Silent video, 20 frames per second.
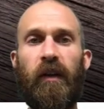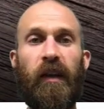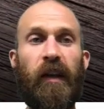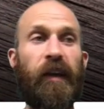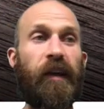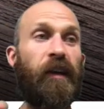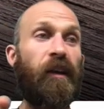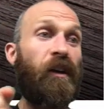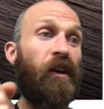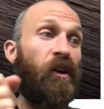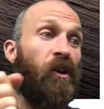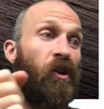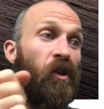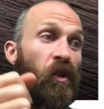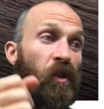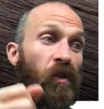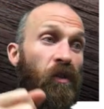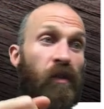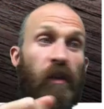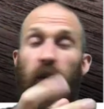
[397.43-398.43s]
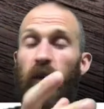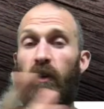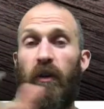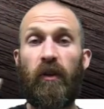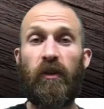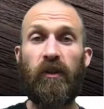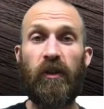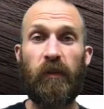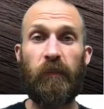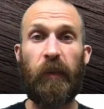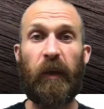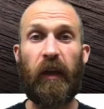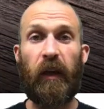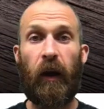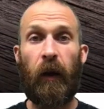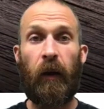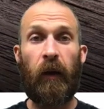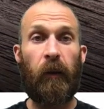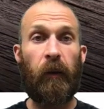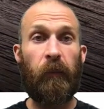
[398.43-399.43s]
Like, there could just be
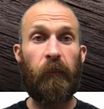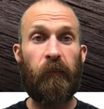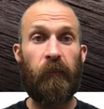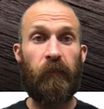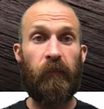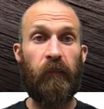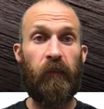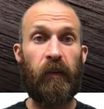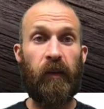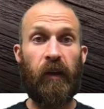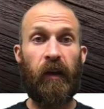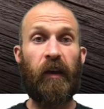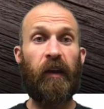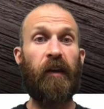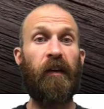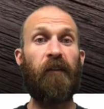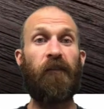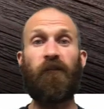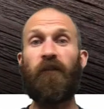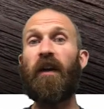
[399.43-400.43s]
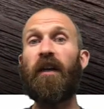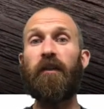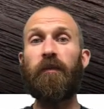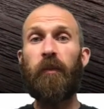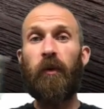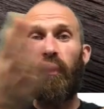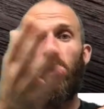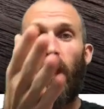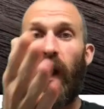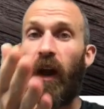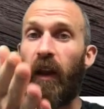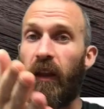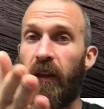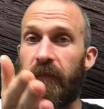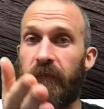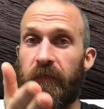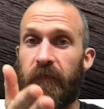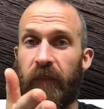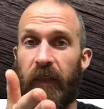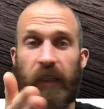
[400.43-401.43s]
a, a Facebook wallet
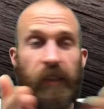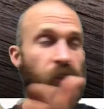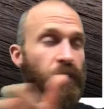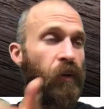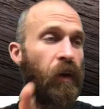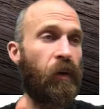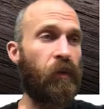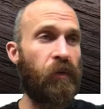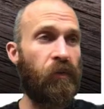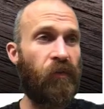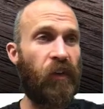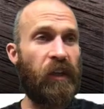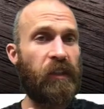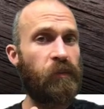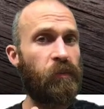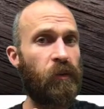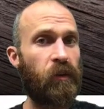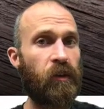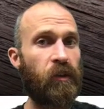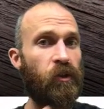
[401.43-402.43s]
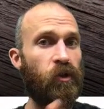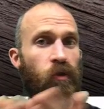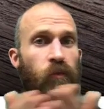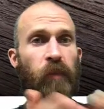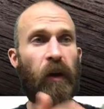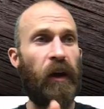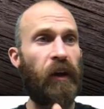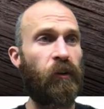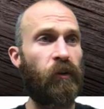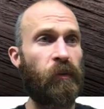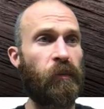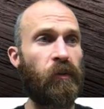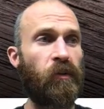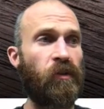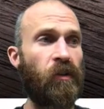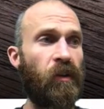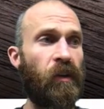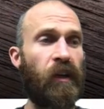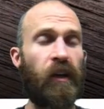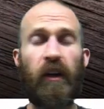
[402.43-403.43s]
integrated with Facebook. You buy cryptos
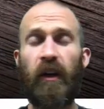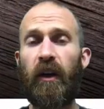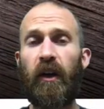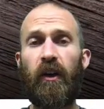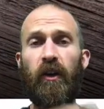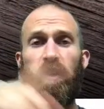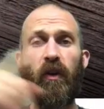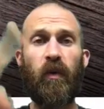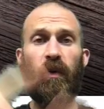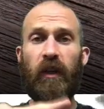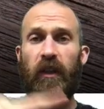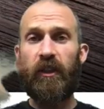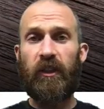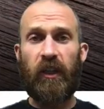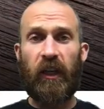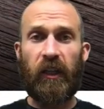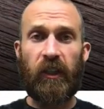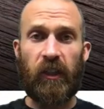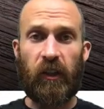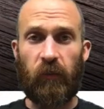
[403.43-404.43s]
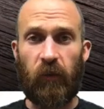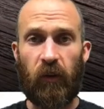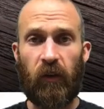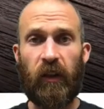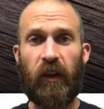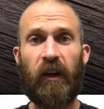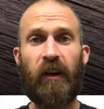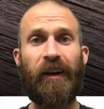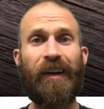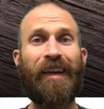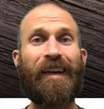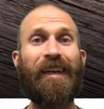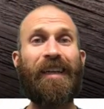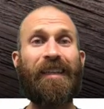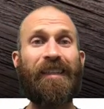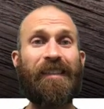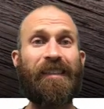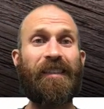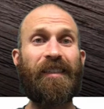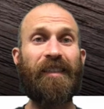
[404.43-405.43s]
on there, you exchange them on there.
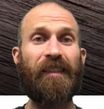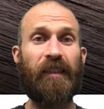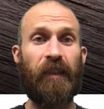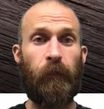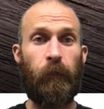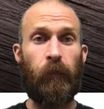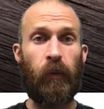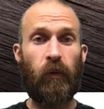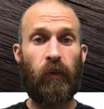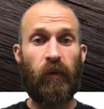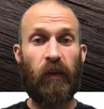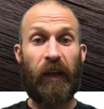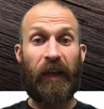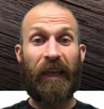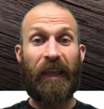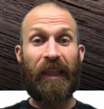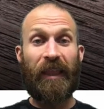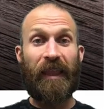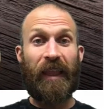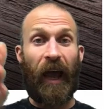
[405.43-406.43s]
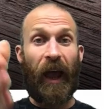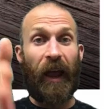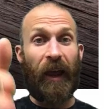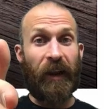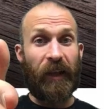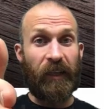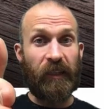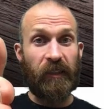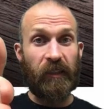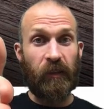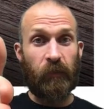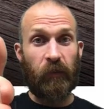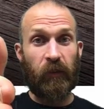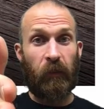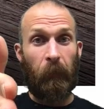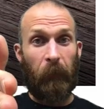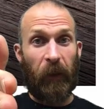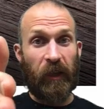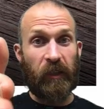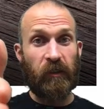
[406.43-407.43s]
Simple. Like that is some of the
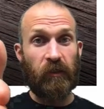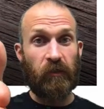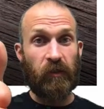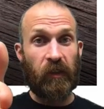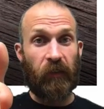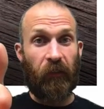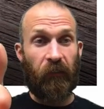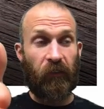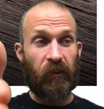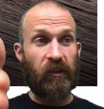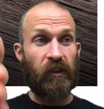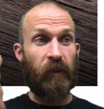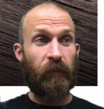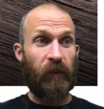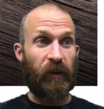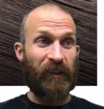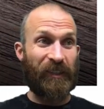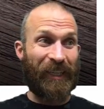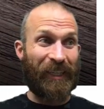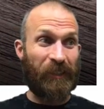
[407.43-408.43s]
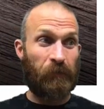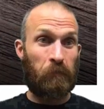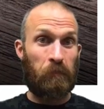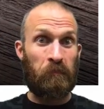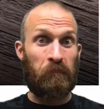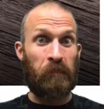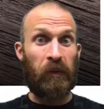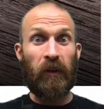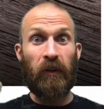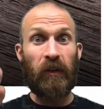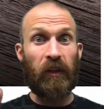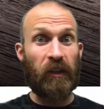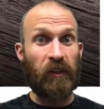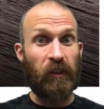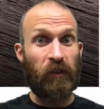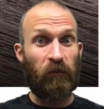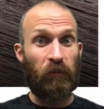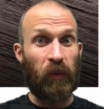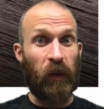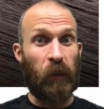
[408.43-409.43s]
best news I've ever seen because that's billions
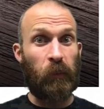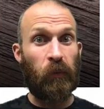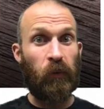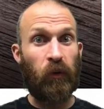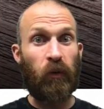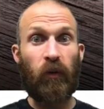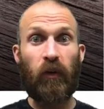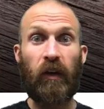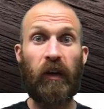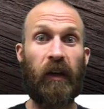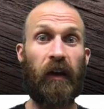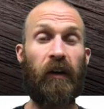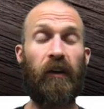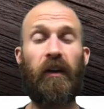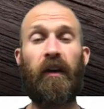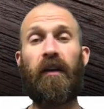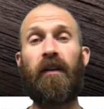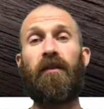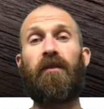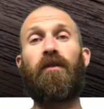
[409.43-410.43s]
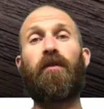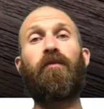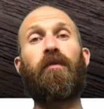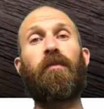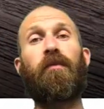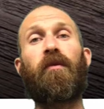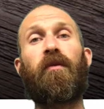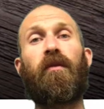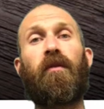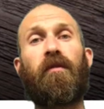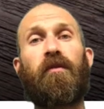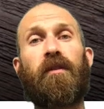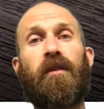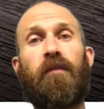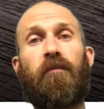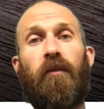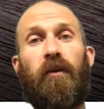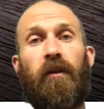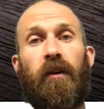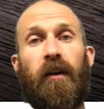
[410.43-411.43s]
of people who can now get into the cryptocurrency
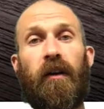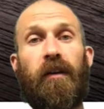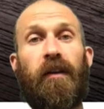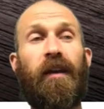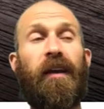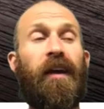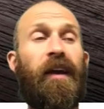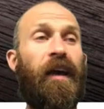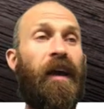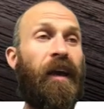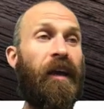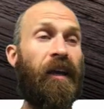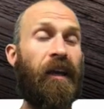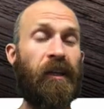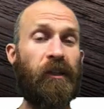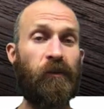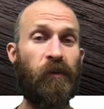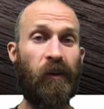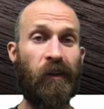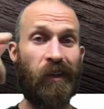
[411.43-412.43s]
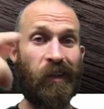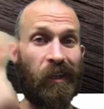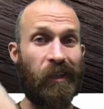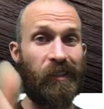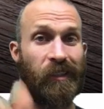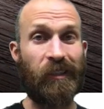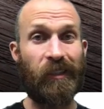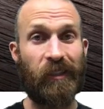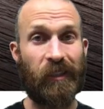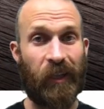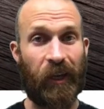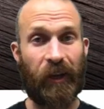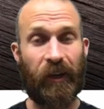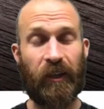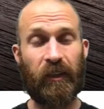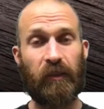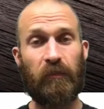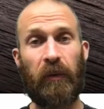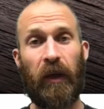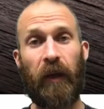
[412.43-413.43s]
market. And guess what?
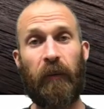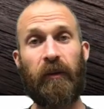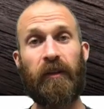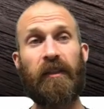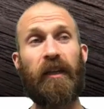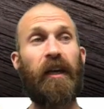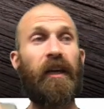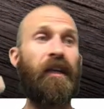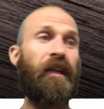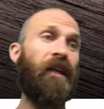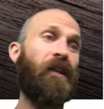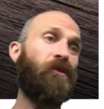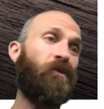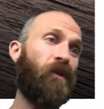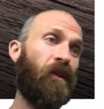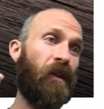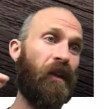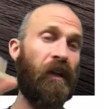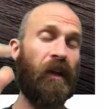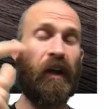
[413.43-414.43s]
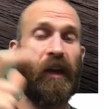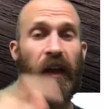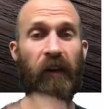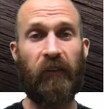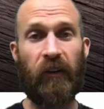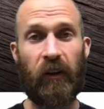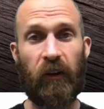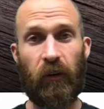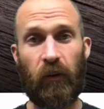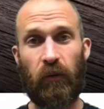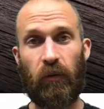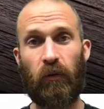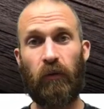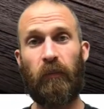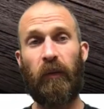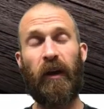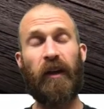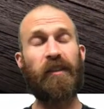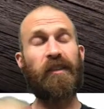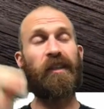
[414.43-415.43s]
Instantaneous payments. Guess what? Not having to go through
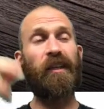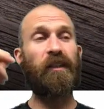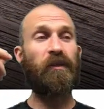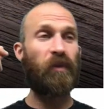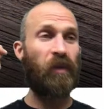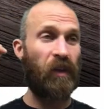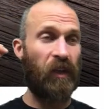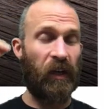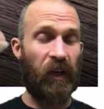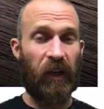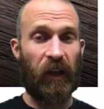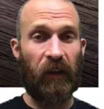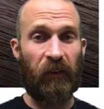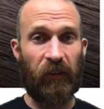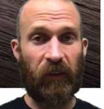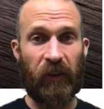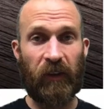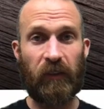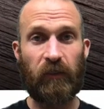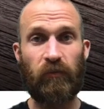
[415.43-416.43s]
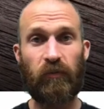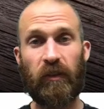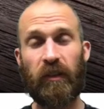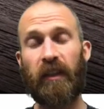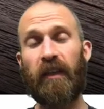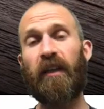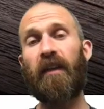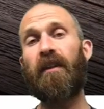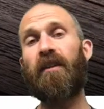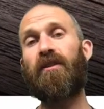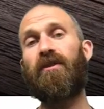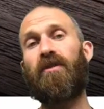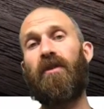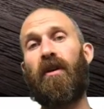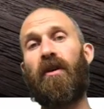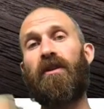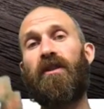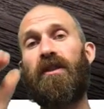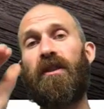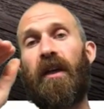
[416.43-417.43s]
banks. Guess what? Not having these ridiculous
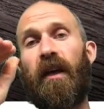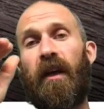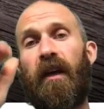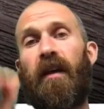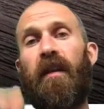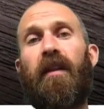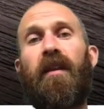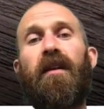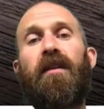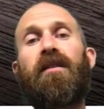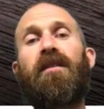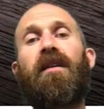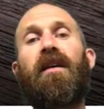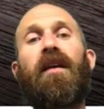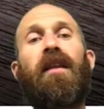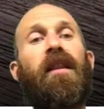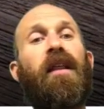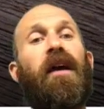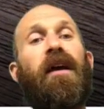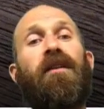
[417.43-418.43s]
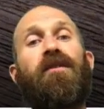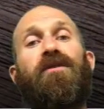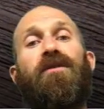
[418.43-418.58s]
charges, things like that.